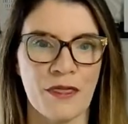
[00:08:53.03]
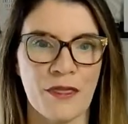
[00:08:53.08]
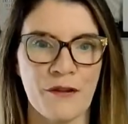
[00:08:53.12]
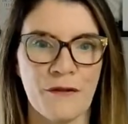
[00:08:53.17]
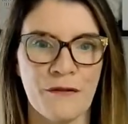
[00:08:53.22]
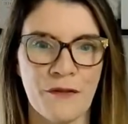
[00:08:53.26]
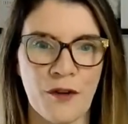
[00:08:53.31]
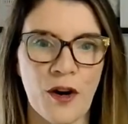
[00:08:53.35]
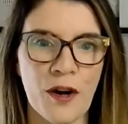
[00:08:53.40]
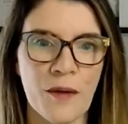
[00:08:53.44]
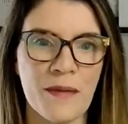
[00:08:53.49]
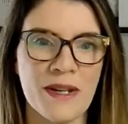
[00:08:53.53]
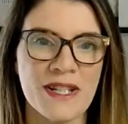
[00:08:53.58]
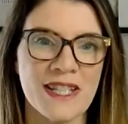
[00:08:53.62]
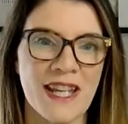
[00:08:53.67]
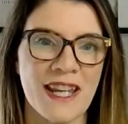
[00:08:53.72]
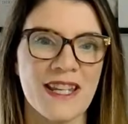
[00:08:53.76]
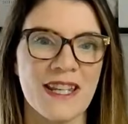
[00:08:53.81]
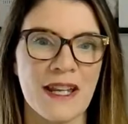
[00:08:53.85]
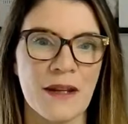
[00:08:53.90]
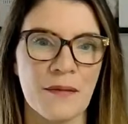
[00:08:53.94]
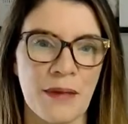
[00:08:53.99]
The form and
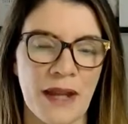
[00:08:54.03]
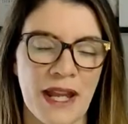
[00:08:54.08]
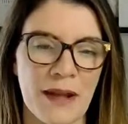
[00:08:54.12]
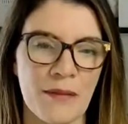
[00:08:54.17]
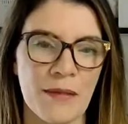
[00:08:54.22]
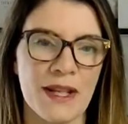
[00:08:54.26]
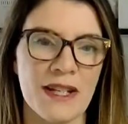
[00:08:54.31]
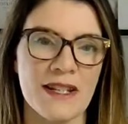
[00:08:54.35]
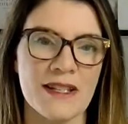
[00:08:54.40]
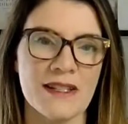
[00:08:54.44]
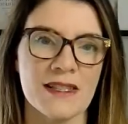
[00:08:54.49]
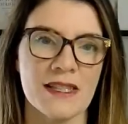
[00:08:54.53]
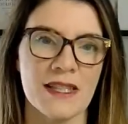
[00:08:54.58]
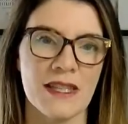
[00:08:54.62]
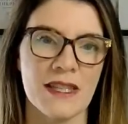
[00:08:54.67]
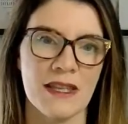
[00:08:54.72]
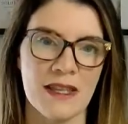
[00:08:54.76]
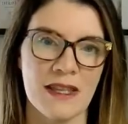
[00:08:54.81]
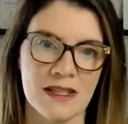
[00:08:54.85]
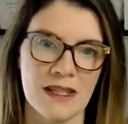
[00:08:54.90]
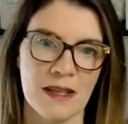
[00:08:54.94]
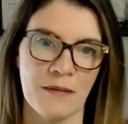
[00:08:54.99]
taking payment is the
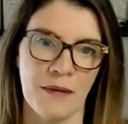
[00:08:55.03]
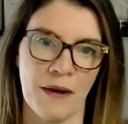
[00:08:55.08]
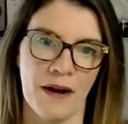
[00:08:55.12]
easy